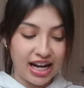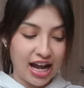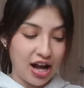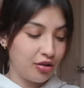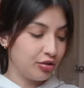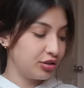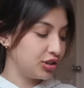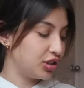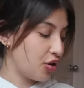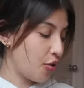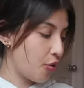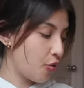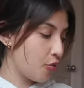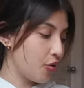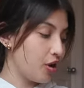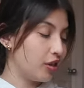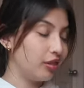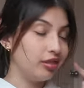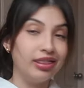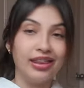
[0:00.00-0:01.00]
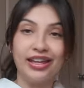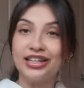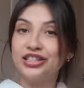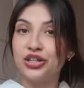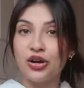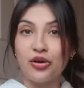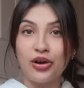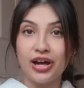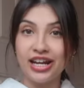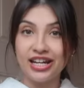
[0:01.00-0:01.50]
out, so let's
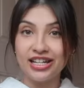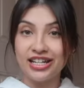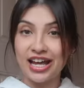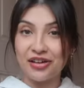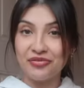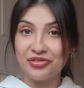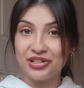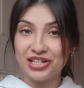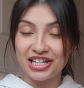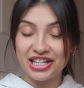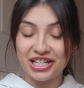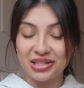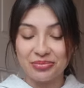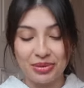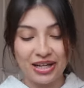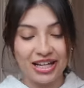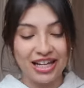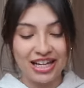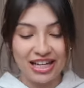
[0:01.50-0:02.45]
go ahead and dive into this play